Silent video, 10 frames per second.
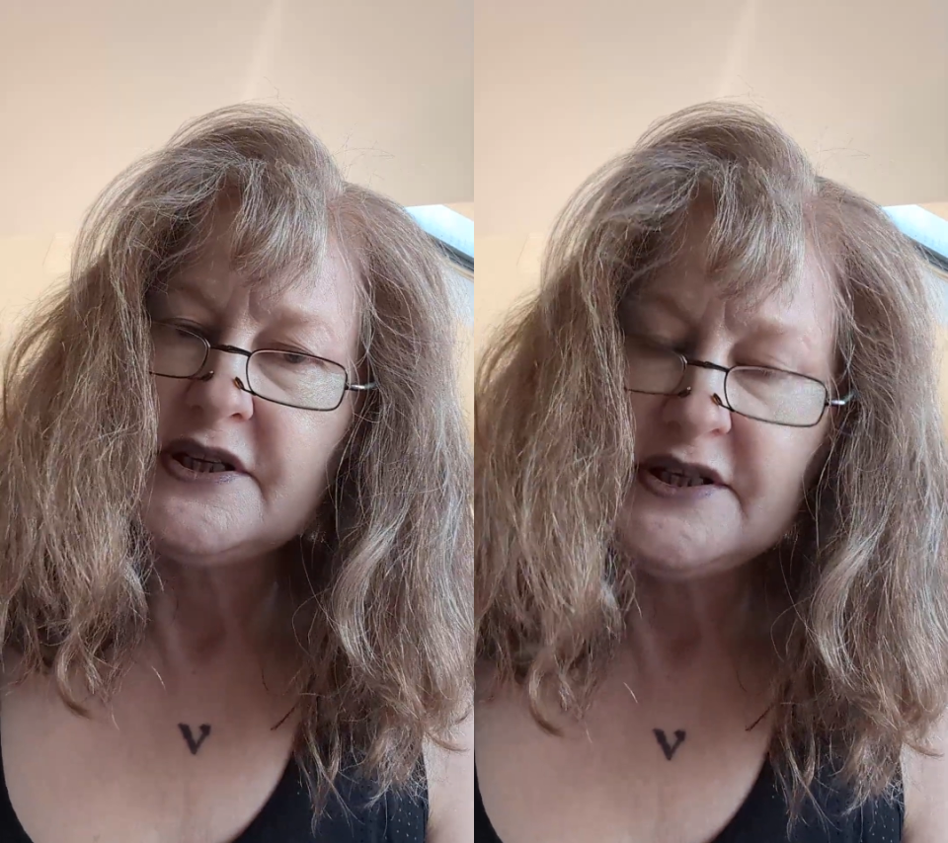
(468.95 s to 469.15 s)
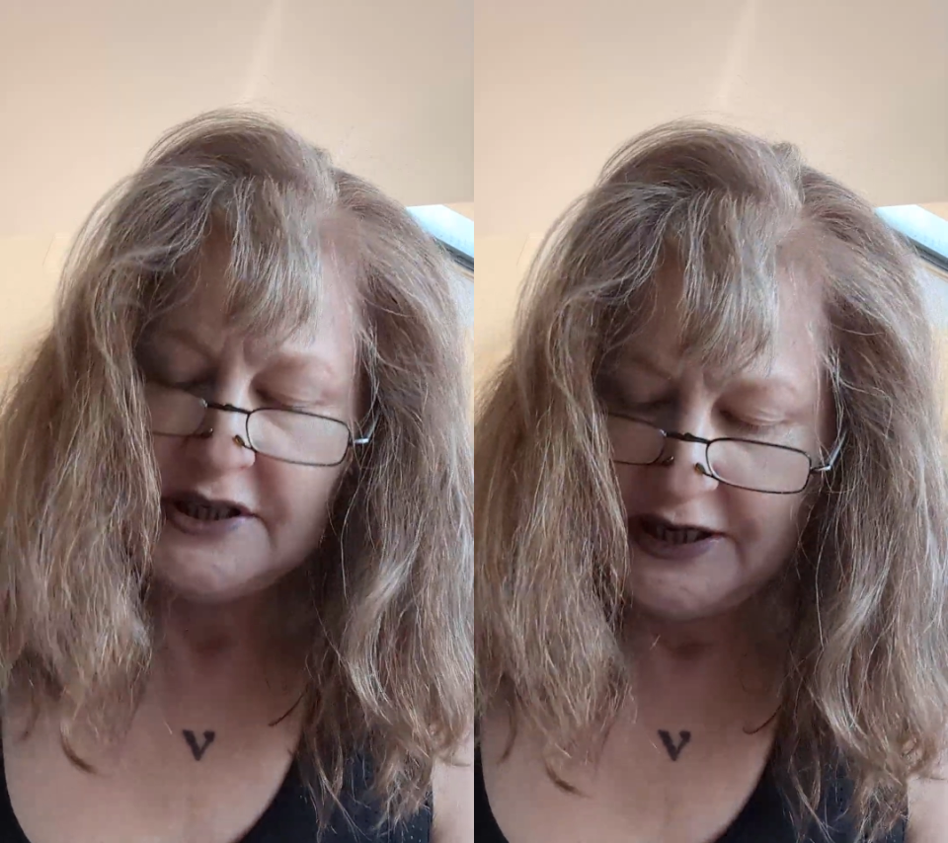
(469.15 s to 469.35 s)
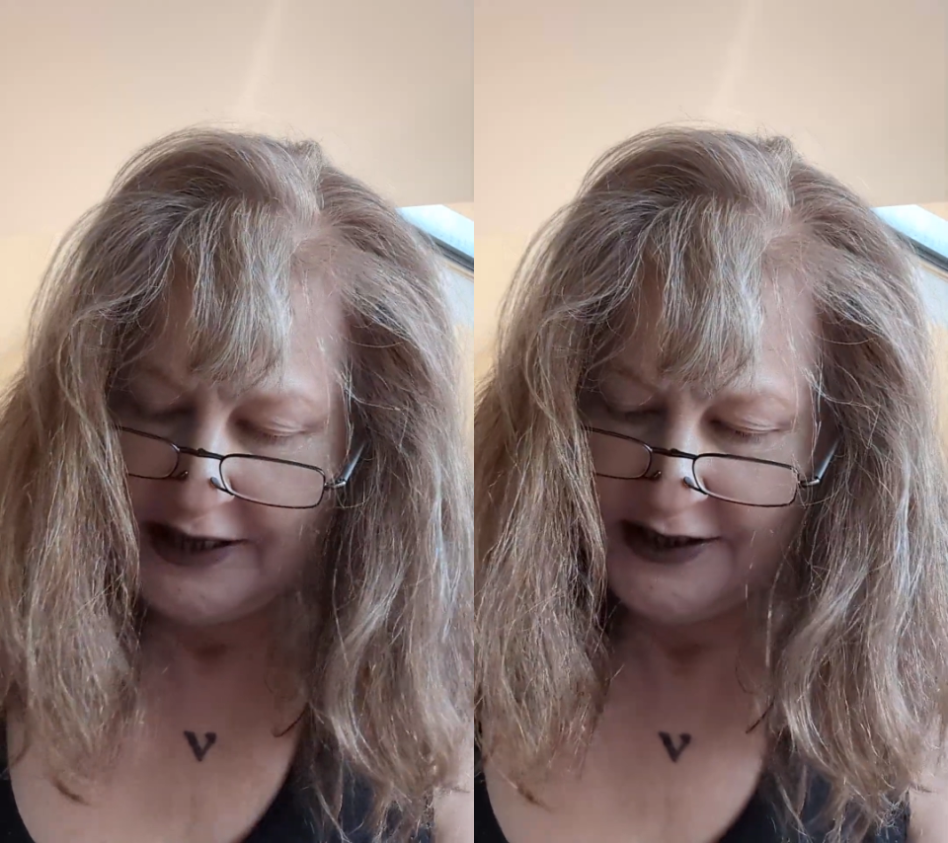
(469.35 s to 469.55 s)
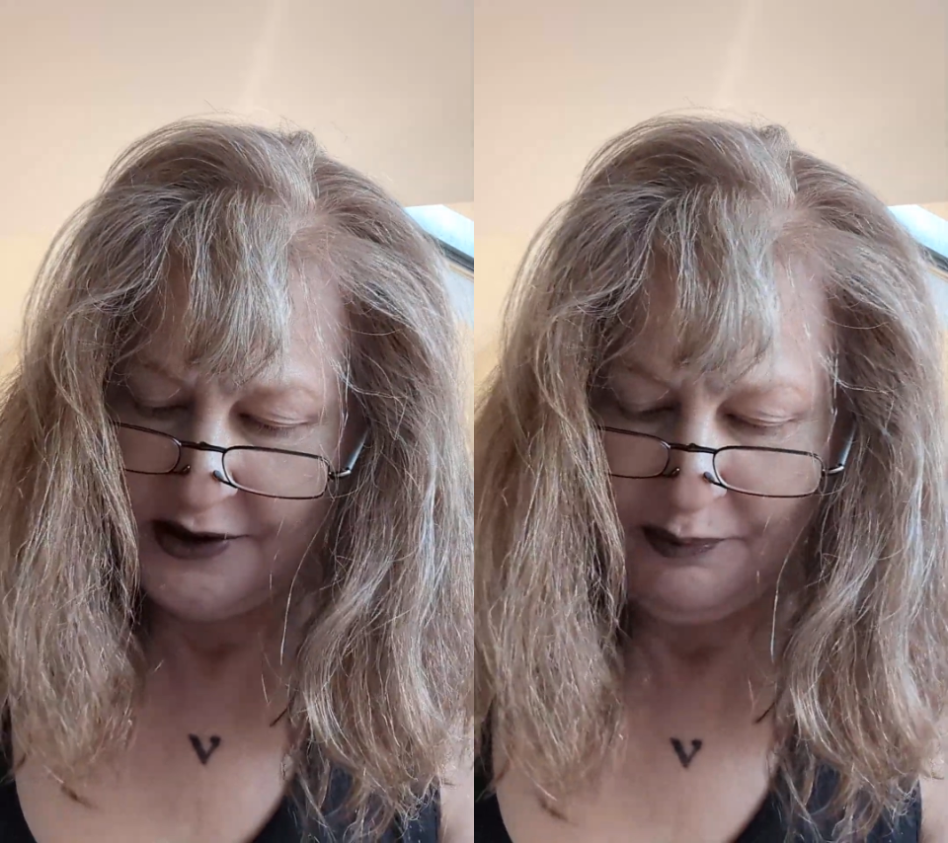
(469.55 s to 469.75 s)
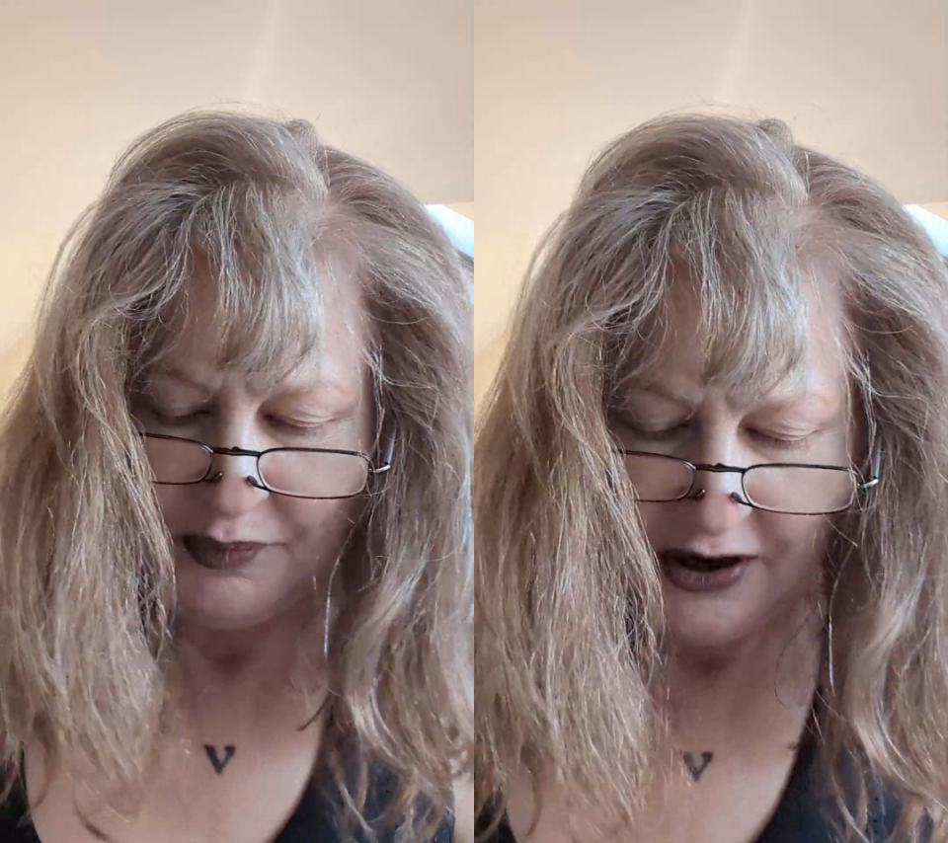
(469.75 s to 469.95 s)
the
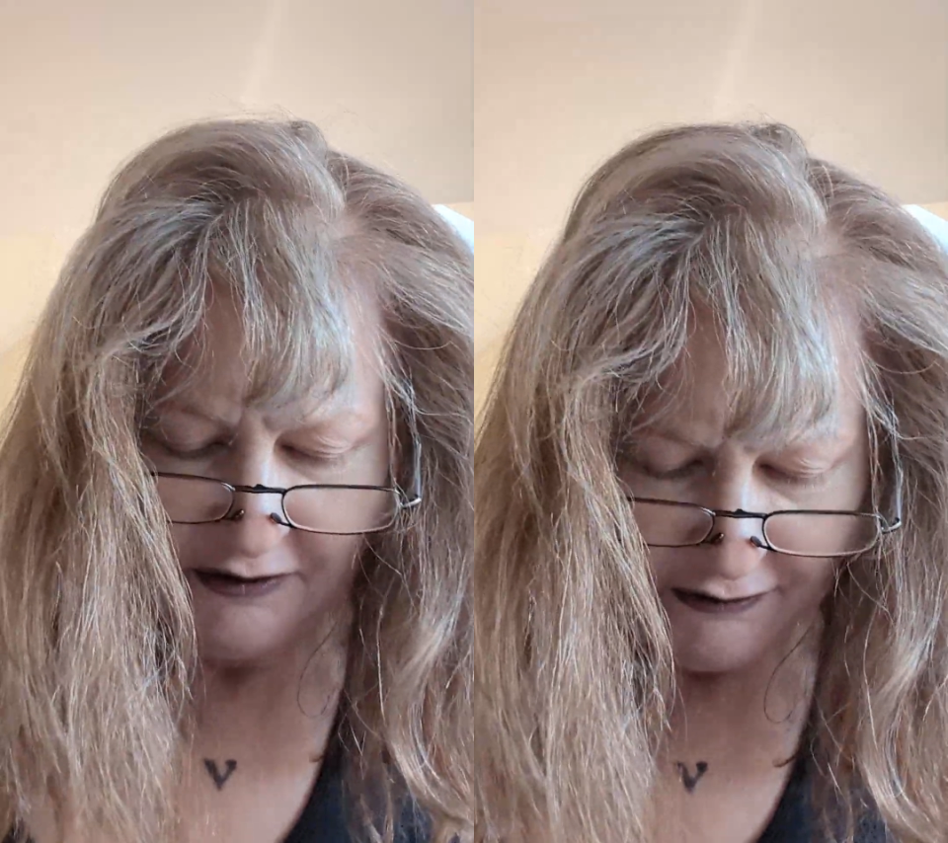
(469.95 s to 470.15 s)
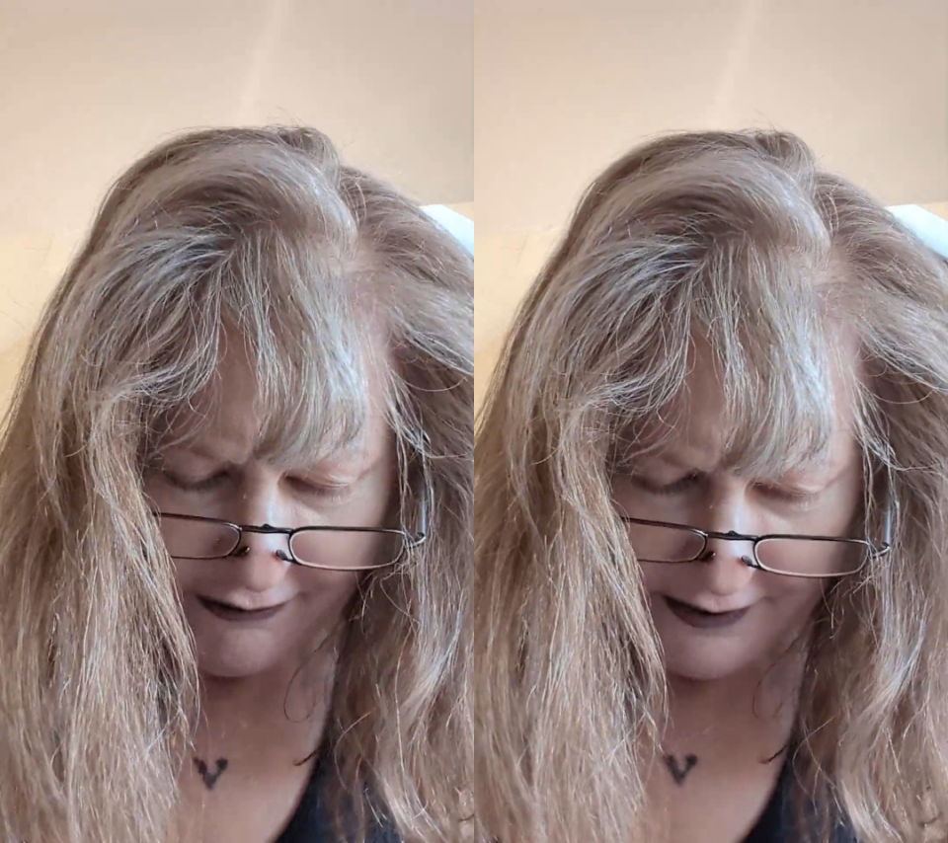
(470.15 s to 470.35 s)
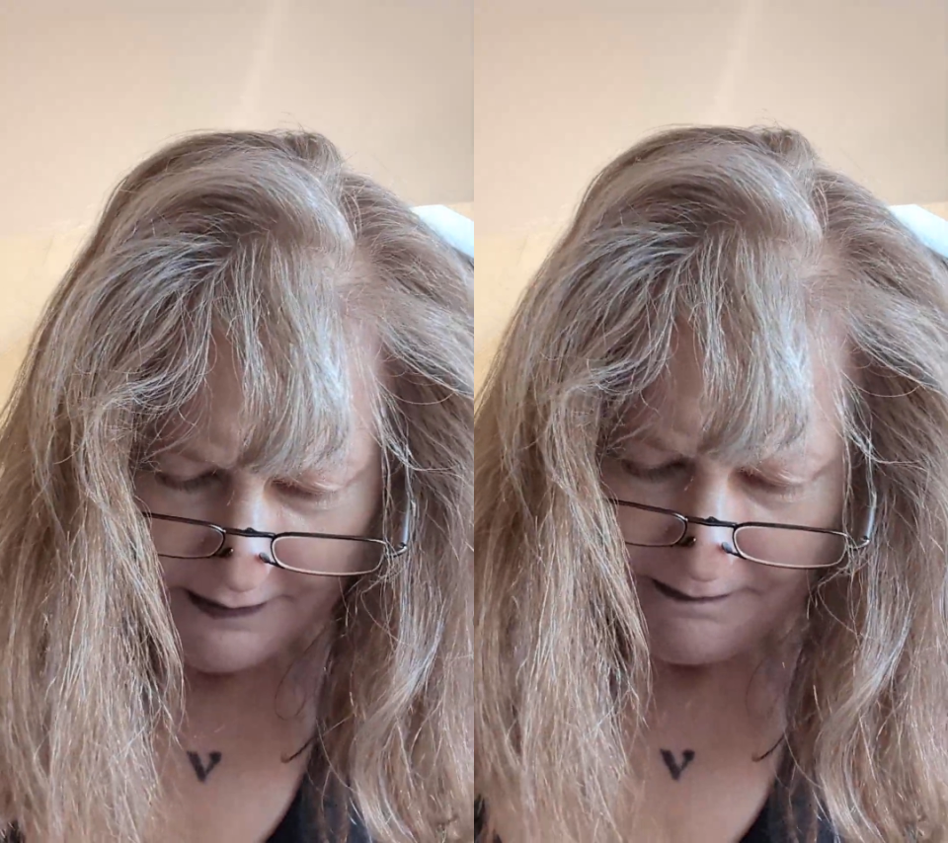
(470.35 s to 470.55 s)
skies above.